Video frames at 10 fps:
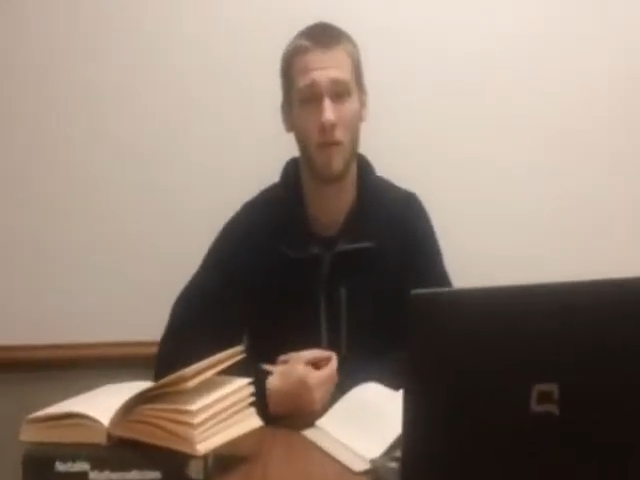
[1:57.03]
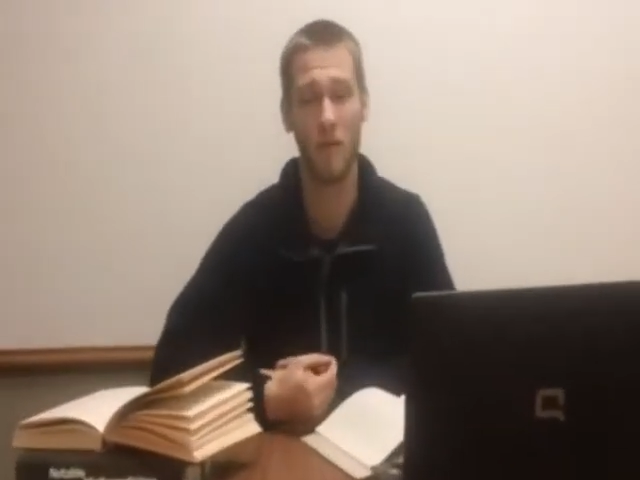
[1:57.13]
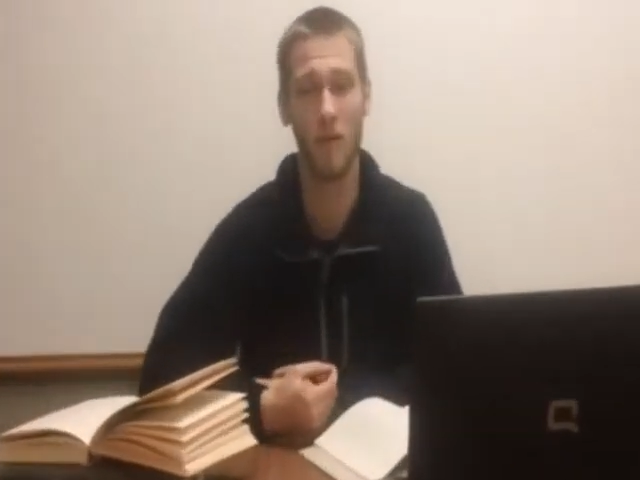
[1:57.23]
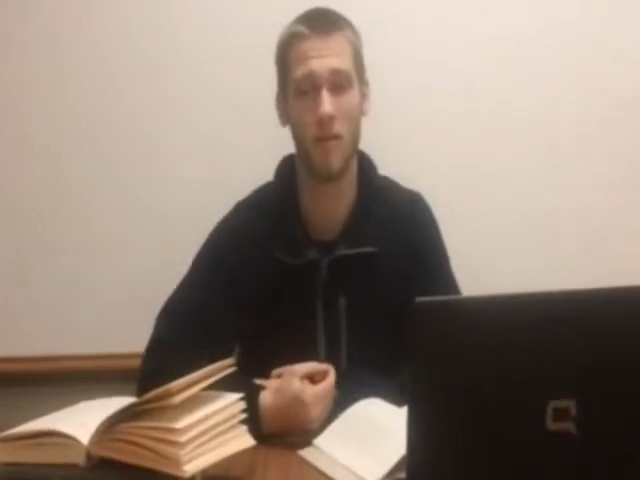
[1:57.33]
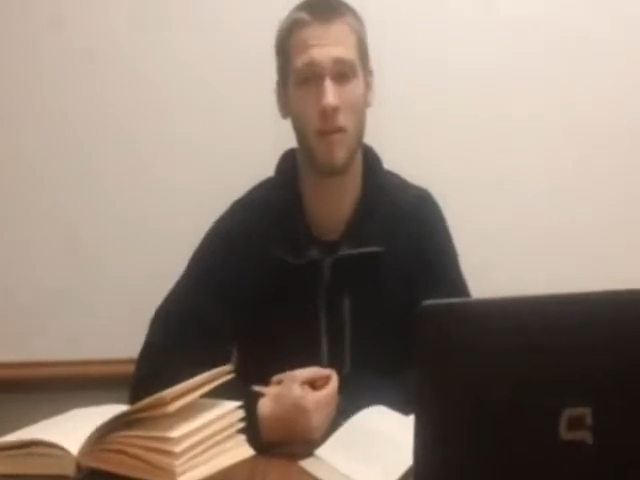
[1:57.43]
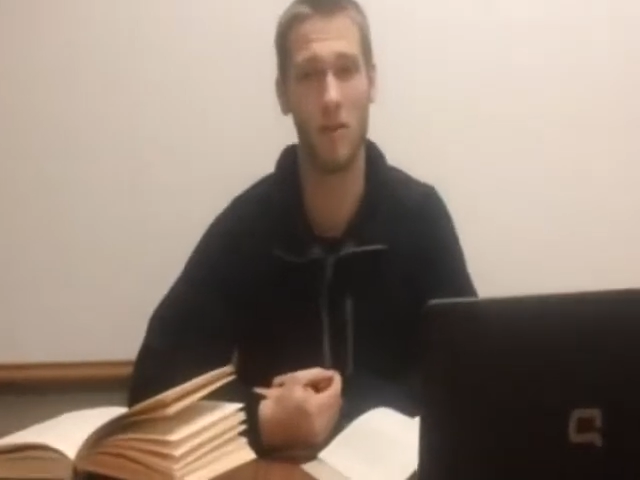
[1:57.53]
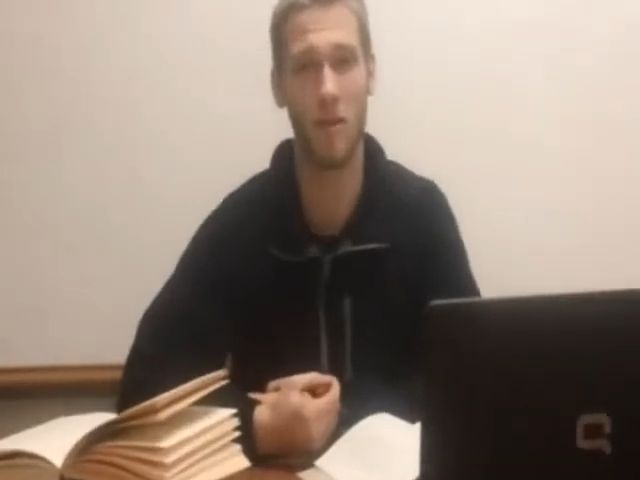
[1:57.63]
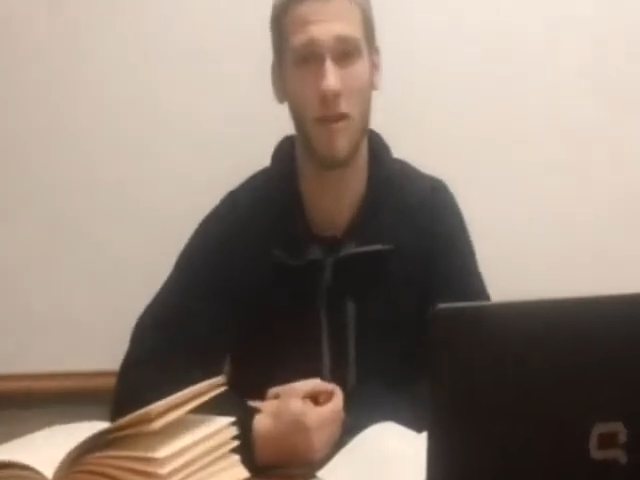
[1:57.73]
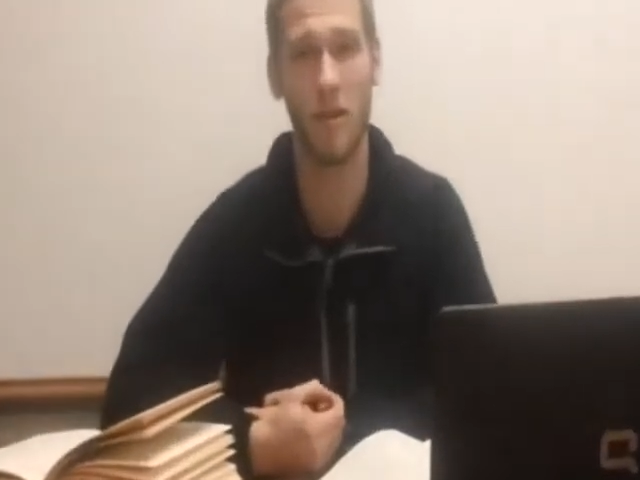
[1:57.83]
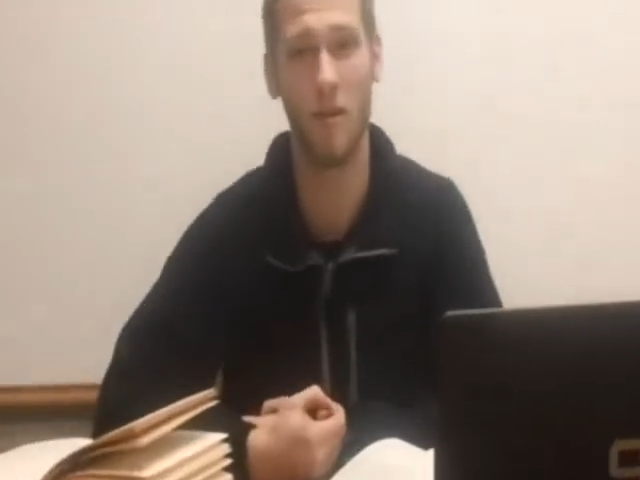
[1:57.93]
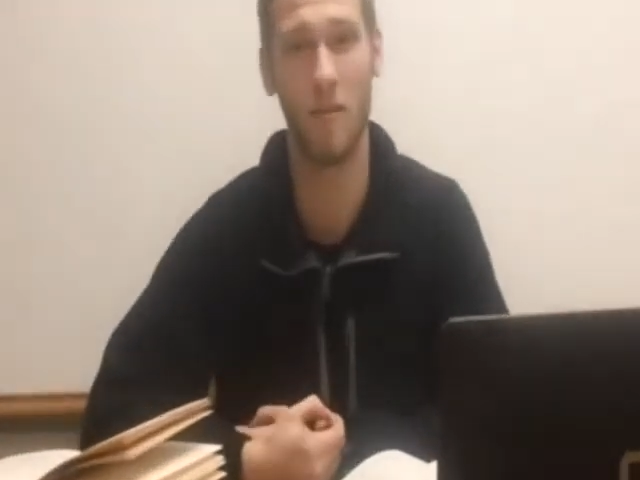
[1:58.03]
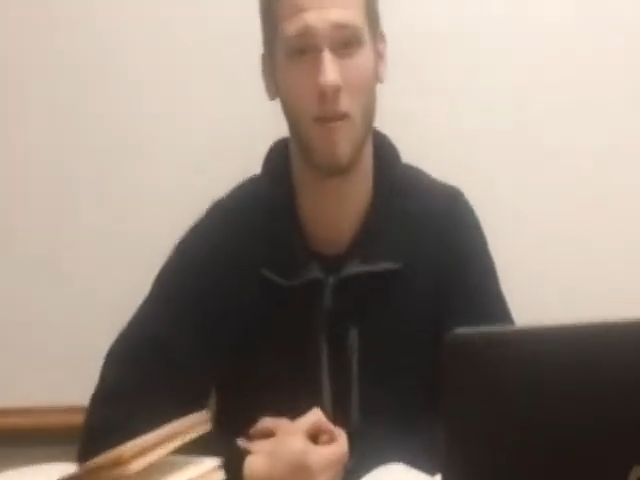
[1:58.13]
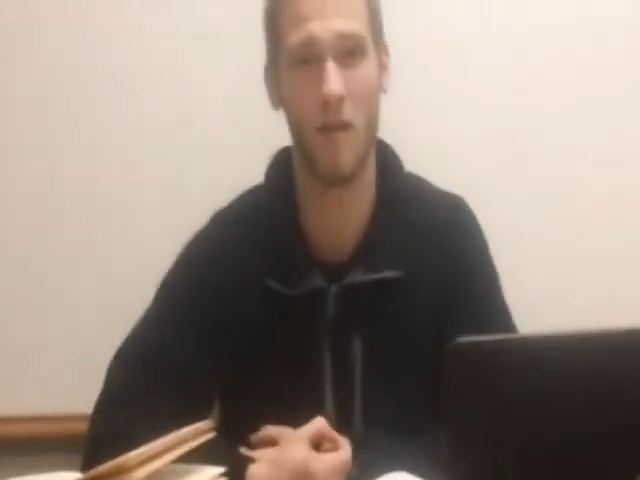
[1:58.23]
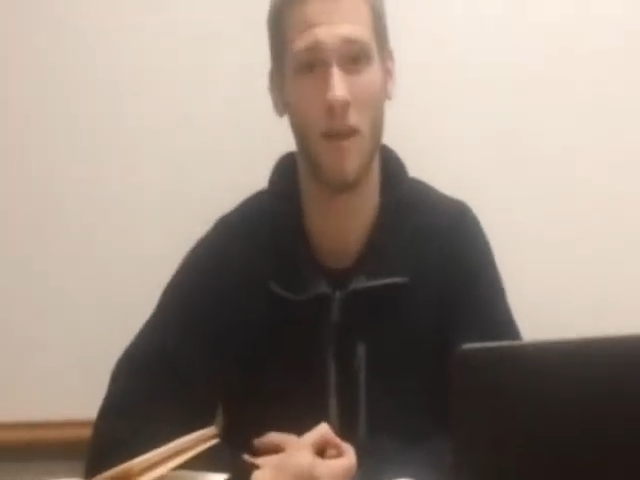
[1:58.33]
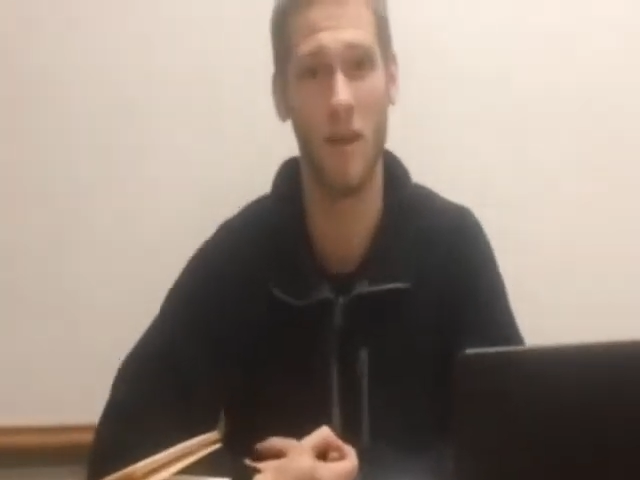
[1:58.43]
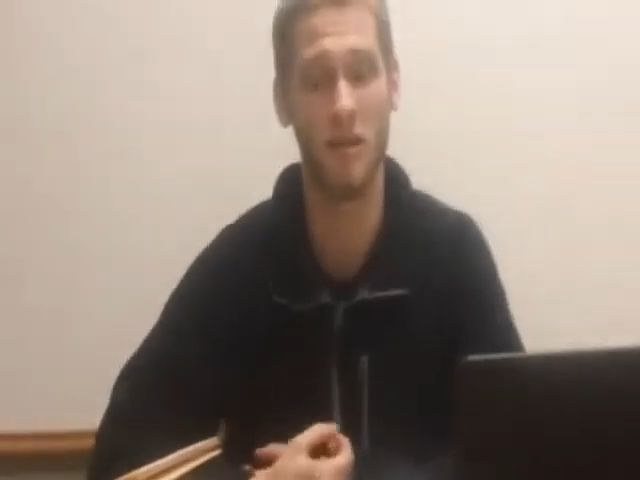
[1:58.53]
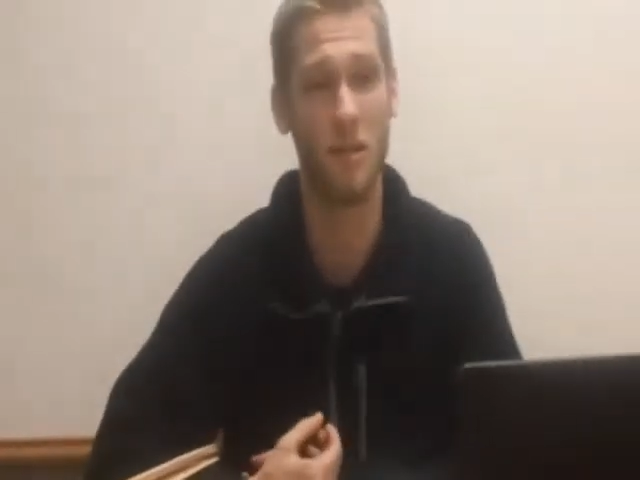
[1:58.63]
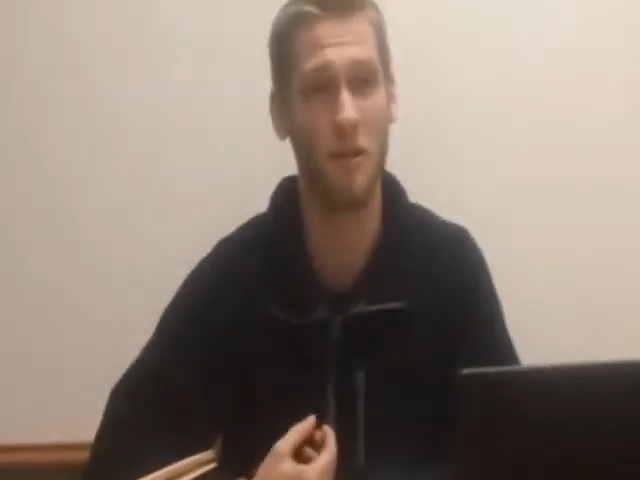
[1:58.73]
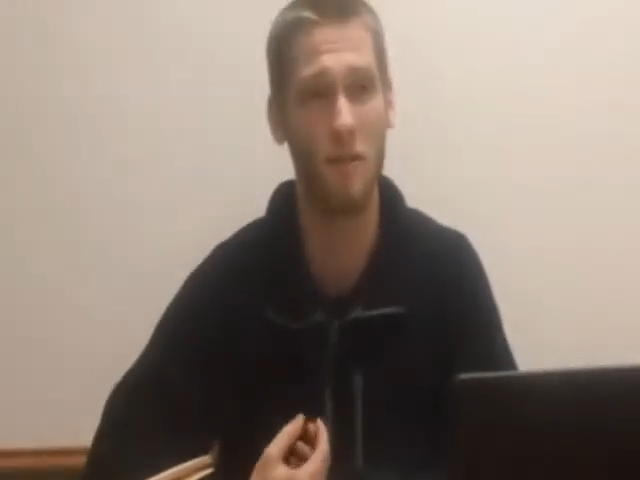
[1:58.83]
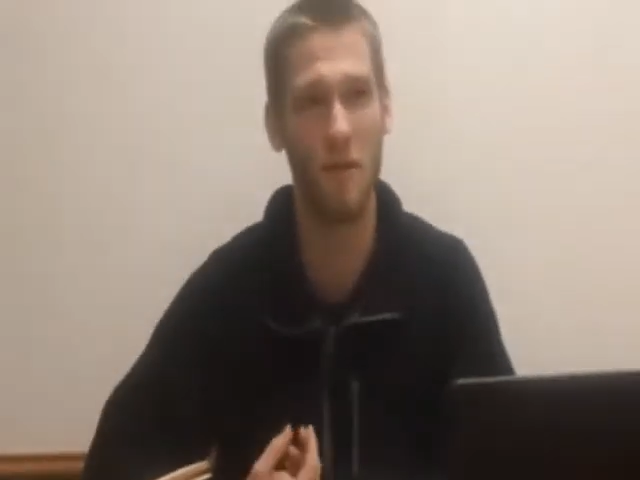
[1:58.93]
the theory, his
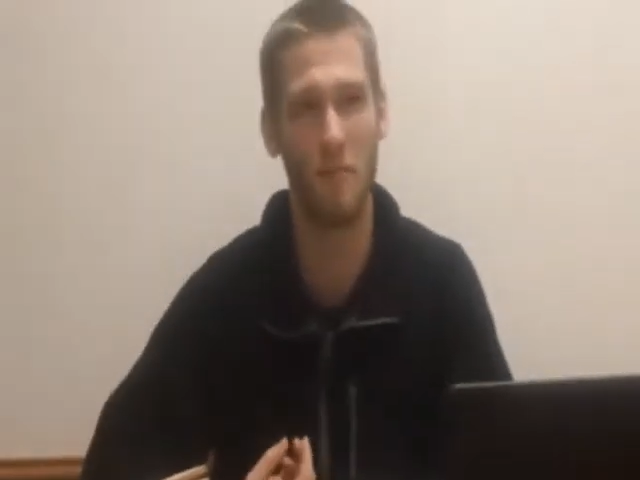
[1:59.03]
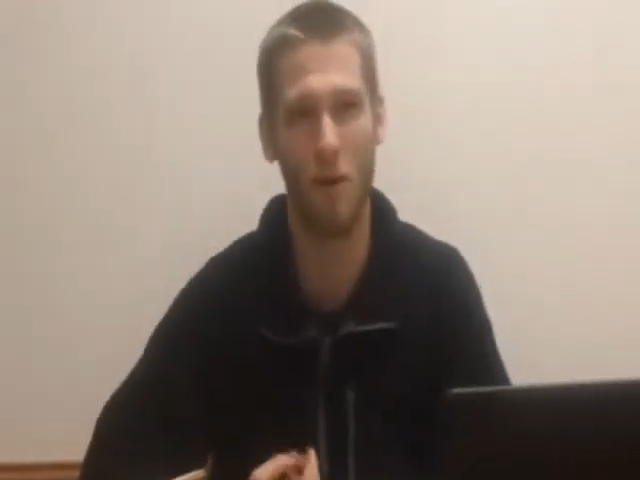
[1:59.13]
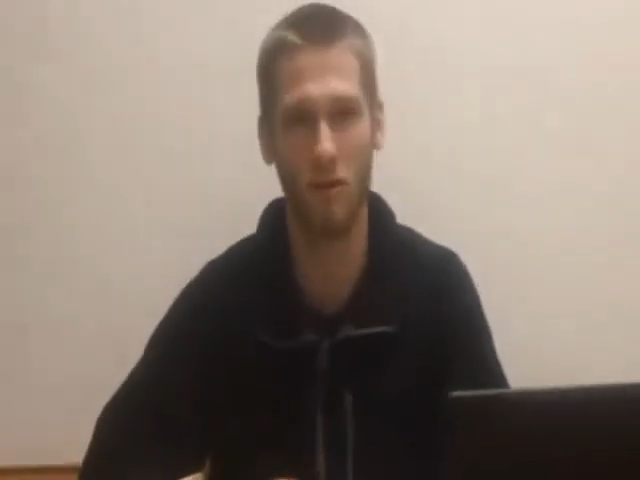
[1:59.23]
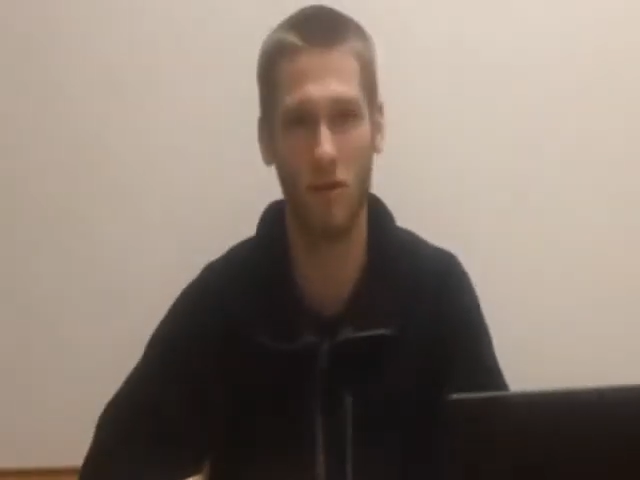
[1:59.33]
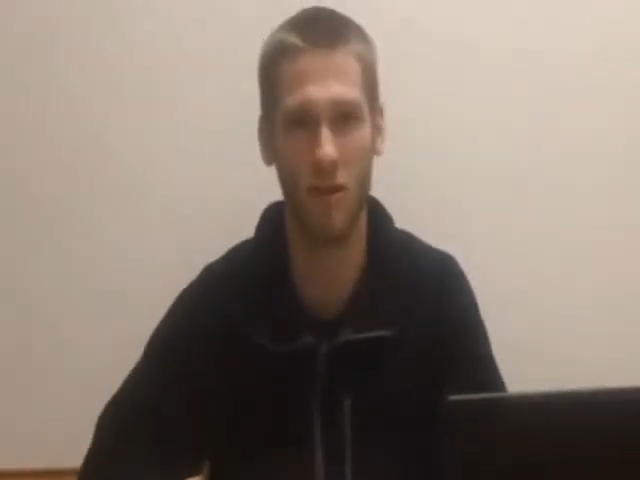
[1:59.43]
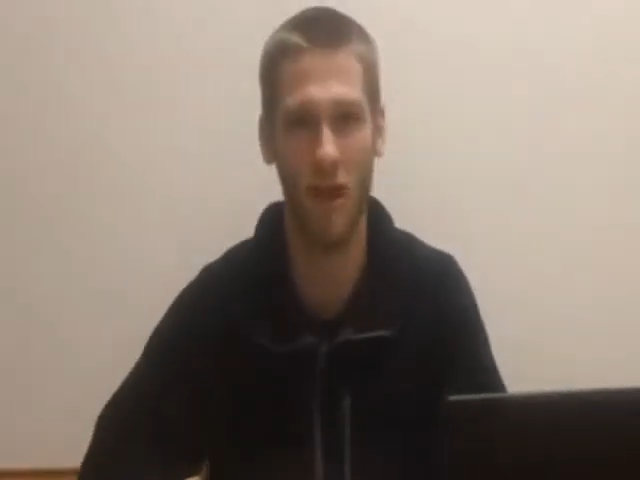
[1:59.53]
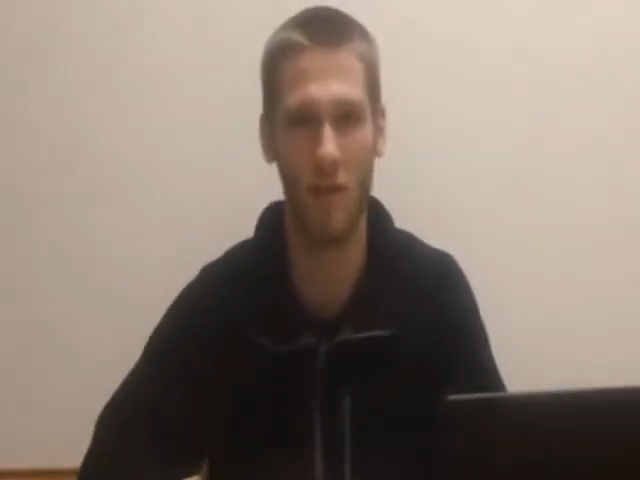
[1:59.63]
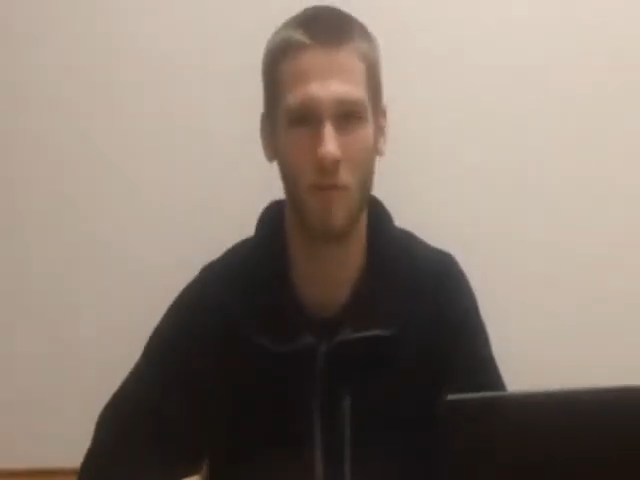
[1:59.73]
fifth postulate,